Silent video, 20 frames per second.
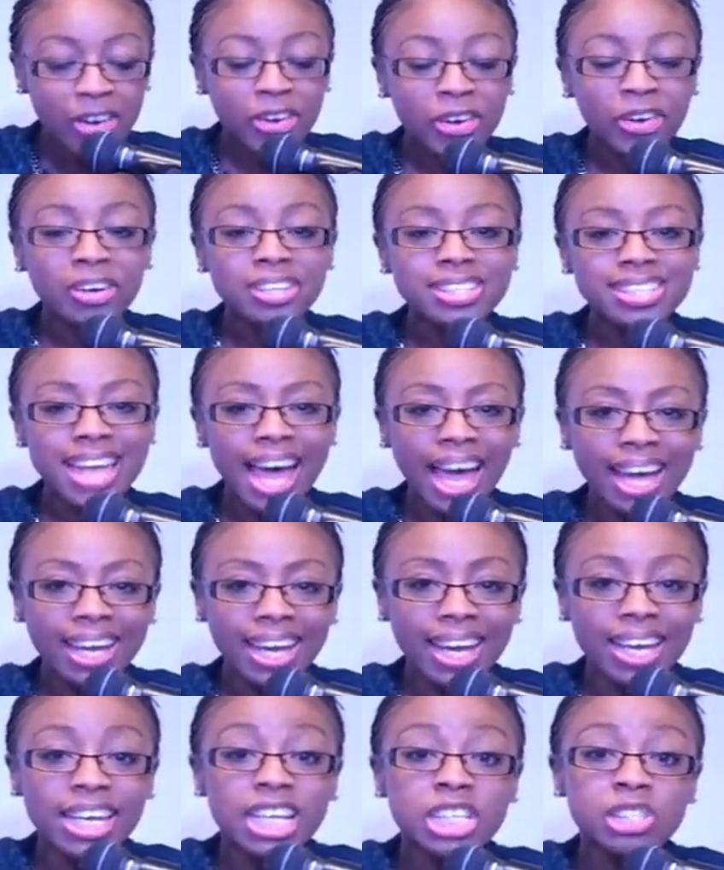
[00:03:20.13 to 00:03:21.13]
Girls
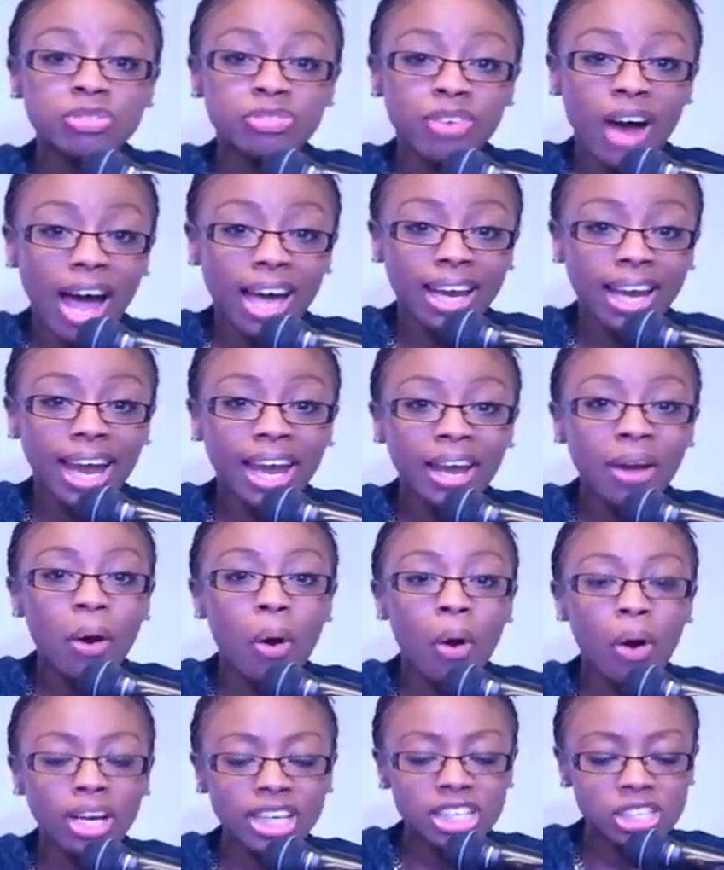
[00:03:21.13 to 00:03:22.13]
Night In is Friday,
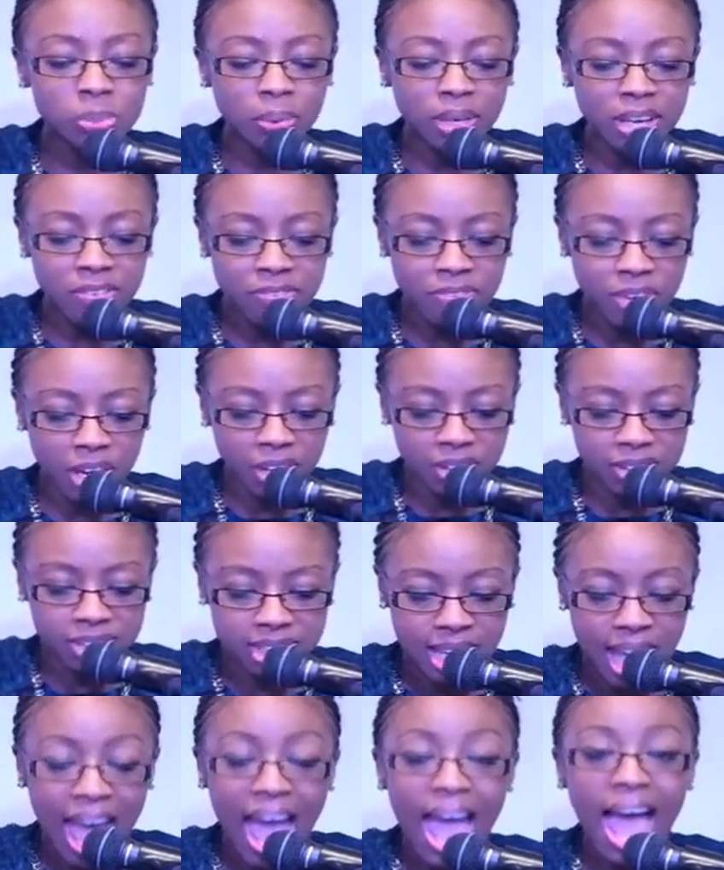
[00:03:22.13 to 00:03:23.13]
August 21st
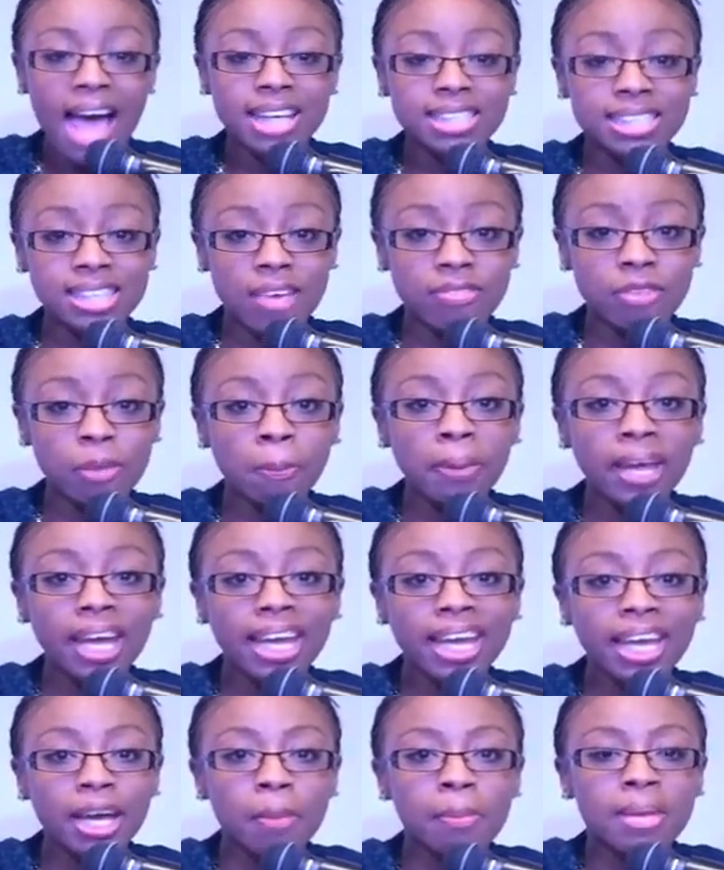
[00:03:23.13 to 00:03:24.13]
at 7
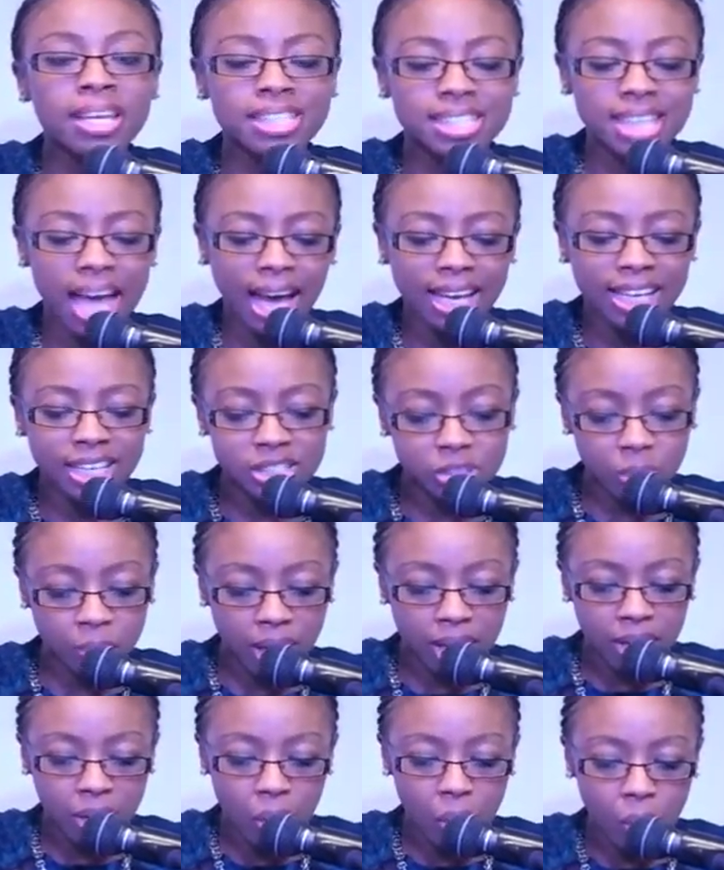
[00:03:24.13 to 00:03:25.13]
p.m. in Zion's
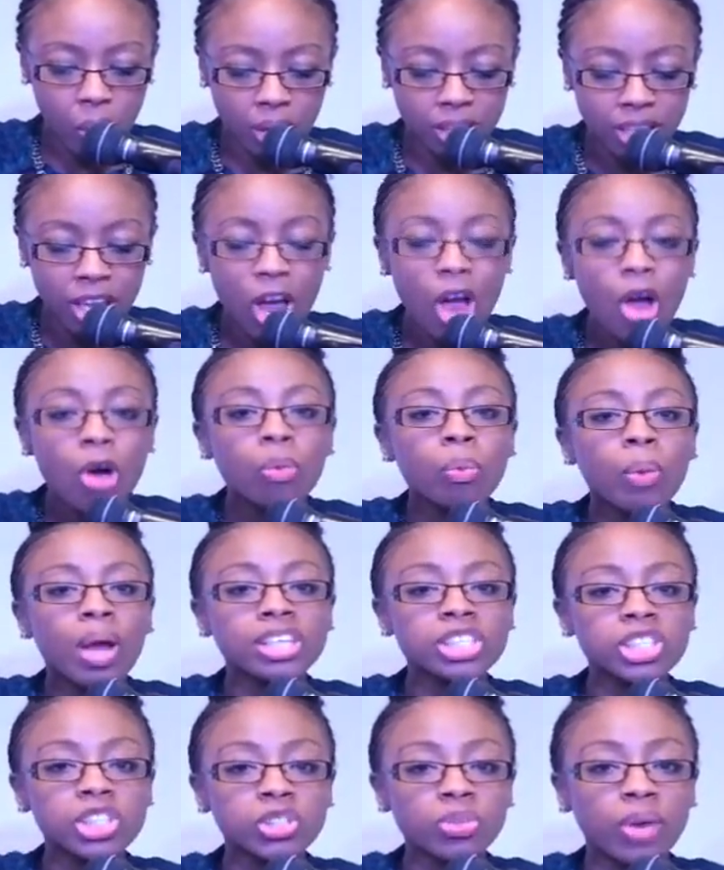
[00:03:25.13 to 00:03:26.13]
Grand Hall.
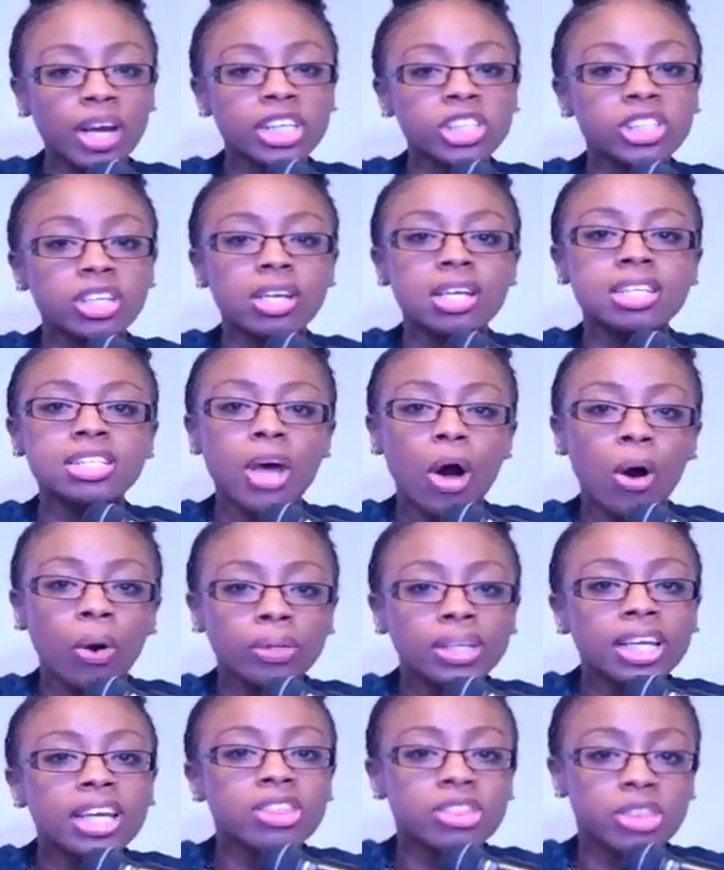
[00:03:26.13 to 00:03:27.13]
Registration is
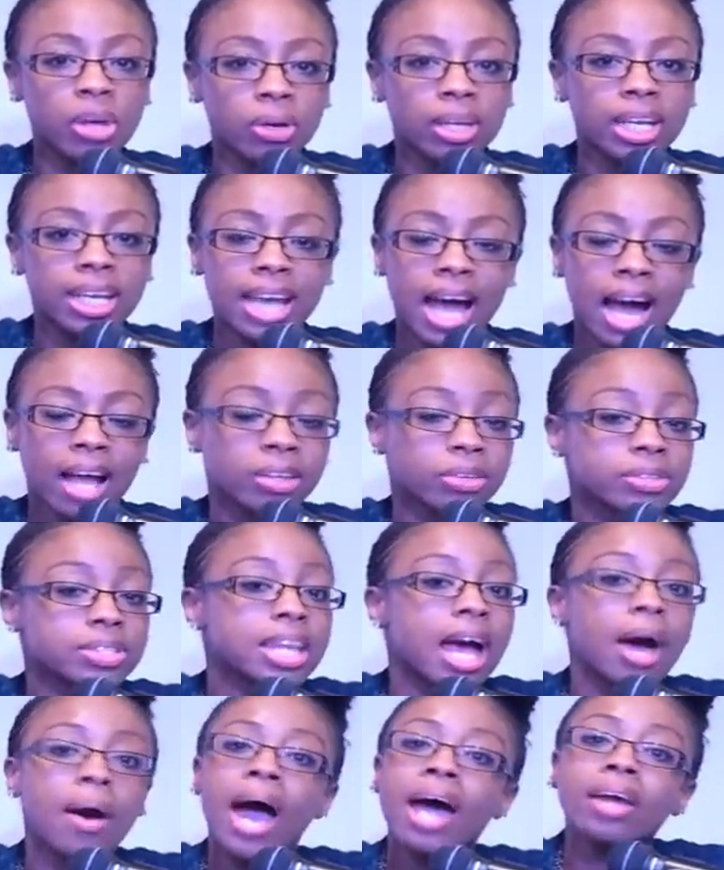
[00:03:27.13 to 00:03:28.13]
only $30.
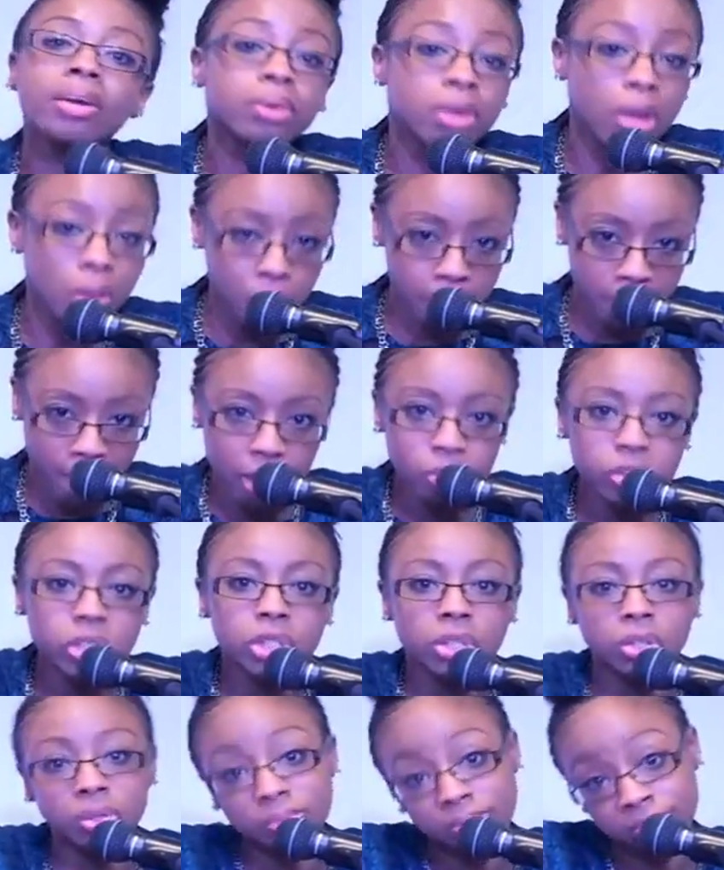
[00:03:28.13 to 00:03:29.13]
Now, I don't know
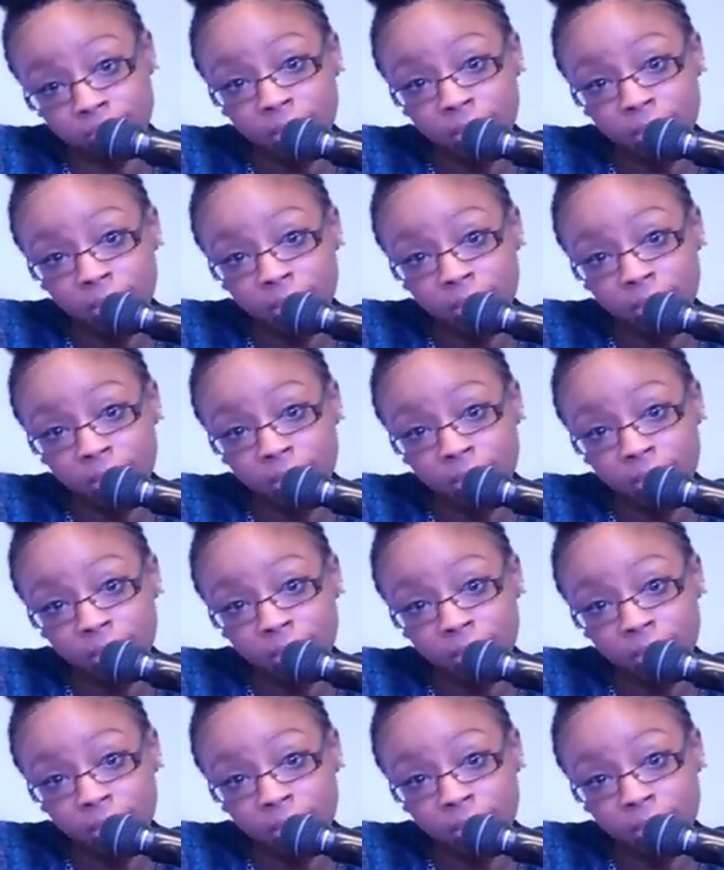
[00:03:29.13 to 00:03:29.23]
about you.